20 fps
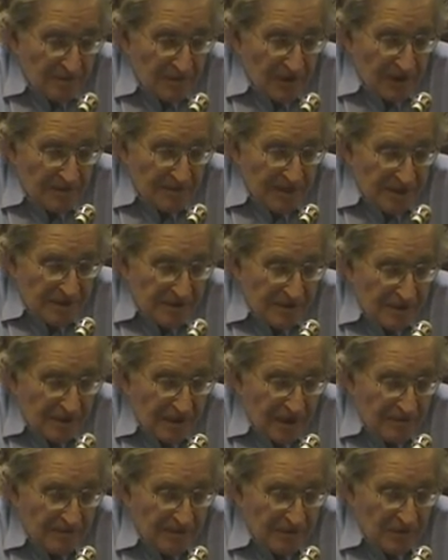came to
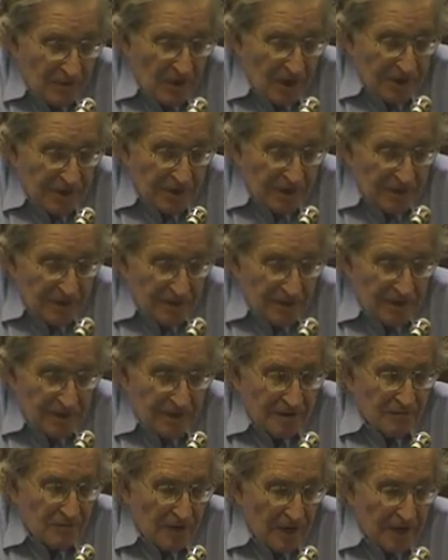Washington, and Reagan
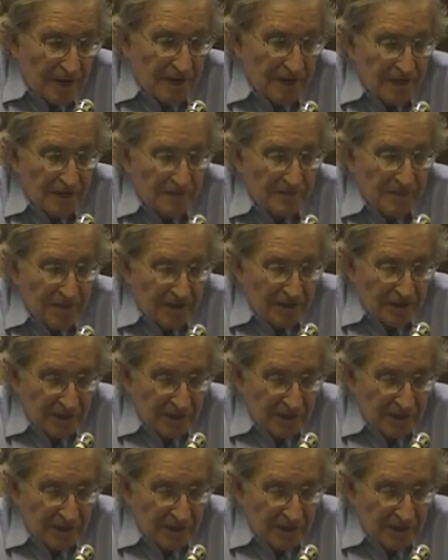and Peres